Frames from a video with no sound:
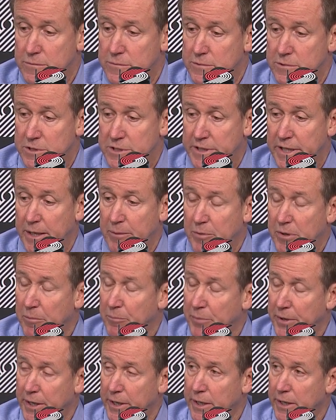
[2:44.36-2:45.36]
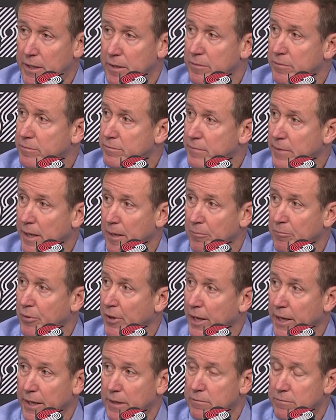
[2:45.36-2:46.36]
just keep competing and
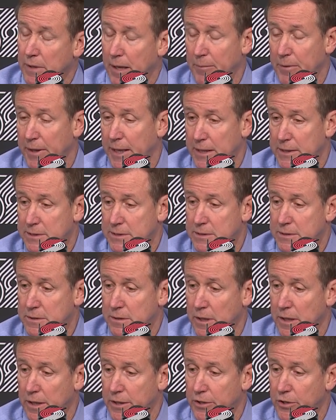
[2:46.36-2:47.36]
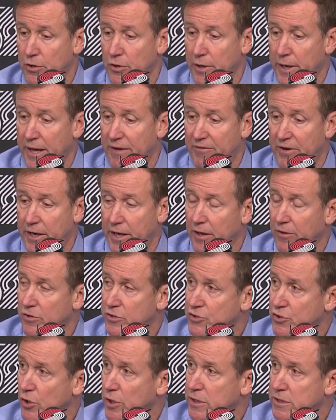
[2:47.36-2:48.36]
playing. I mean, that's you don't have any other
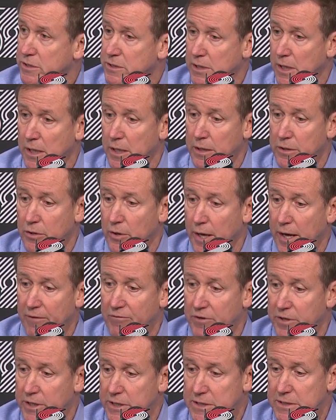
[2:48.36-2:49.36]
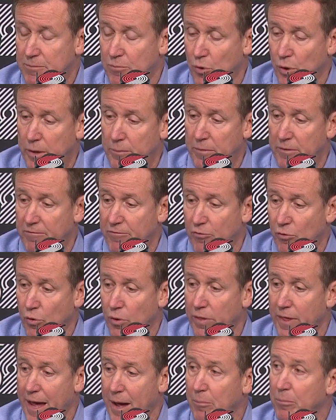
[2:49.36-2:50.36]
choice. You have the disappointment
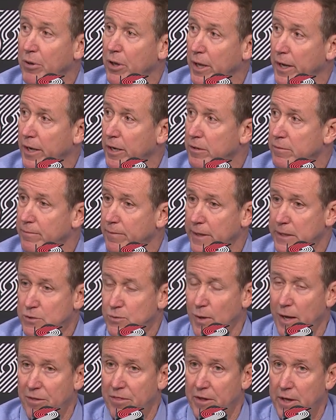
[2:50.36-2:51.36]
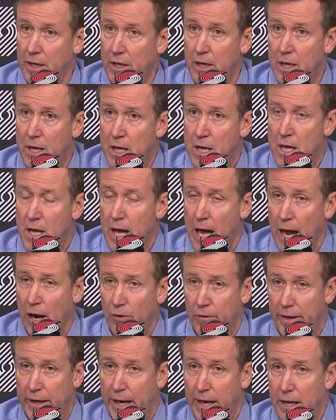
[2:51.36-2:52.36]
for that player. That's why I
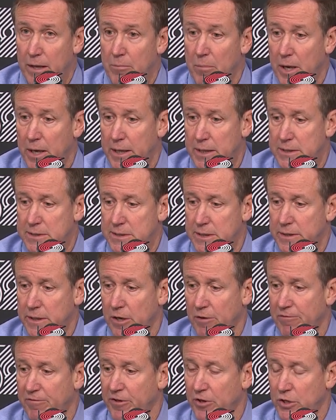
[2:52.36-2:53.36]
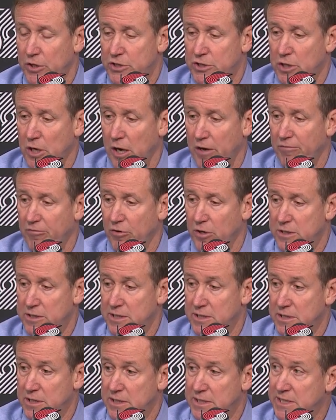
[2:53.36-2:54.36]
don't think anybody is in there feeling sorry for us
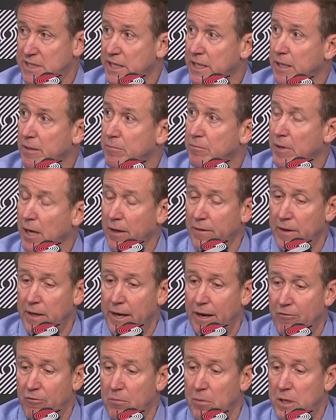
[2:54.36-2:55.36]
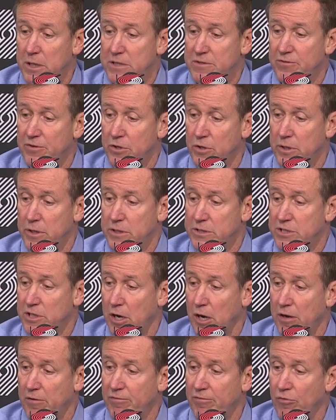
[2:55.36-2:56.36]
as a team. I think everybody's feeling
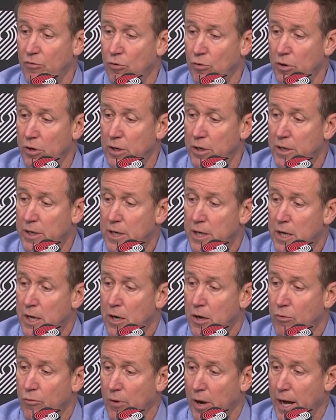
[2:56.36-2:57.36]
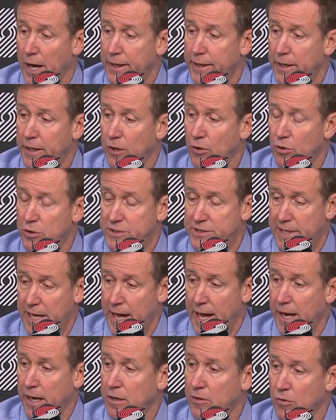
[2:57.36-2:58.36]
sorry for Rodney or
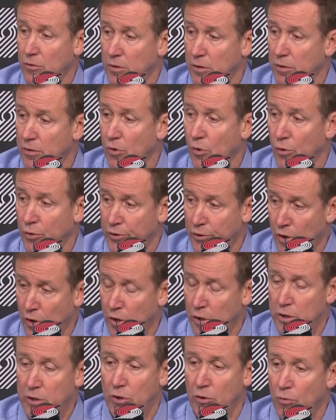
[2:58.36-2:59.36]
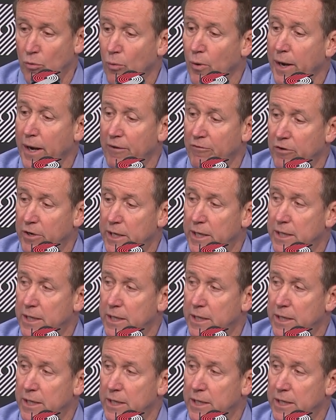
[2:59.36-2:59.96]
Zach or Nurk or whatever it